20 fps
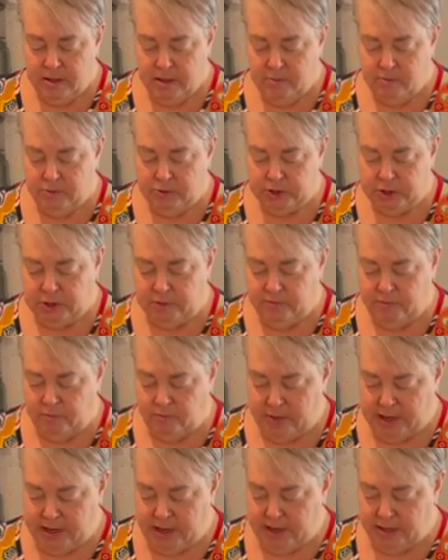We'll serve it
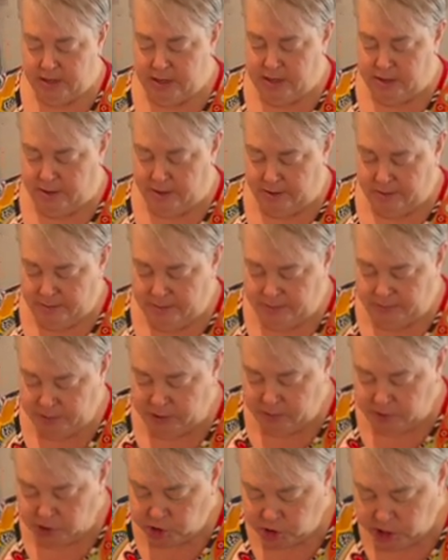right out of here.
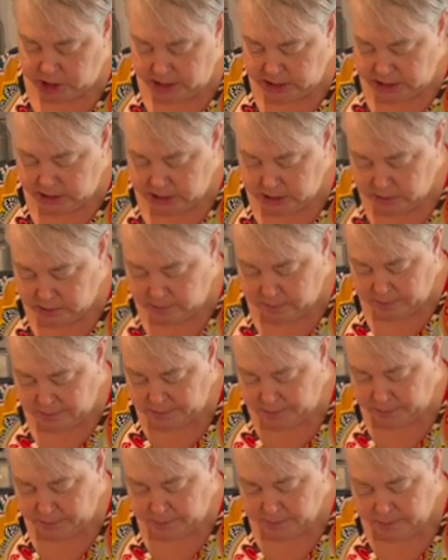Now what you can do, it's
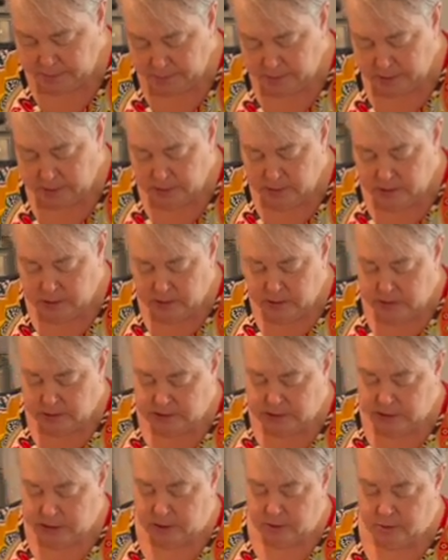
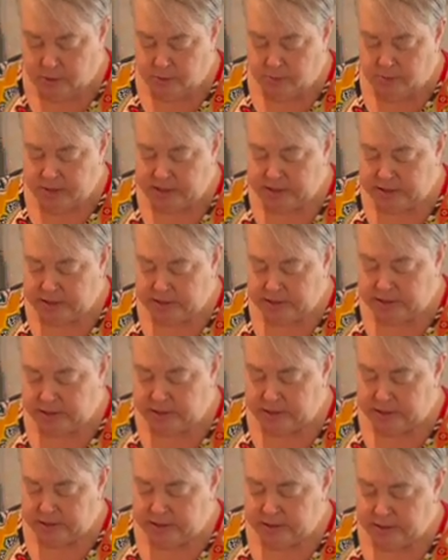got all your mixings
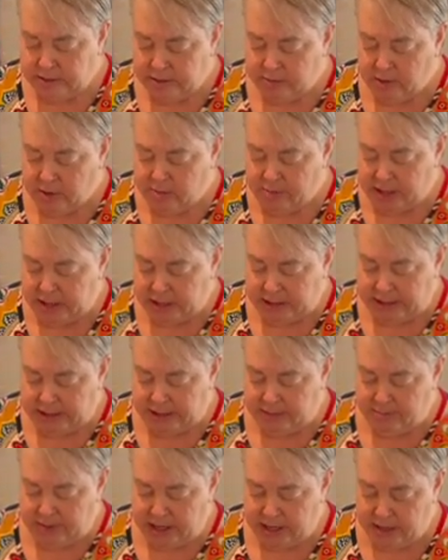on it. I'm going to make a
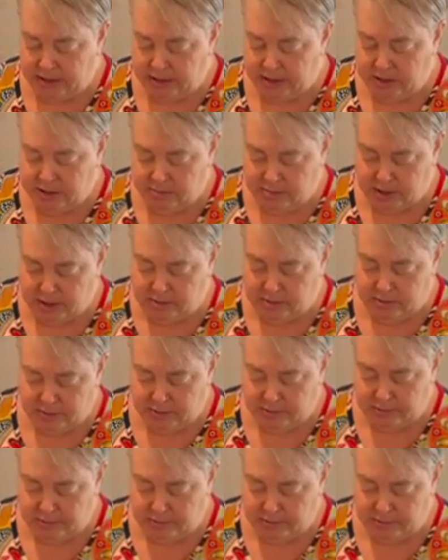little mound in the middle.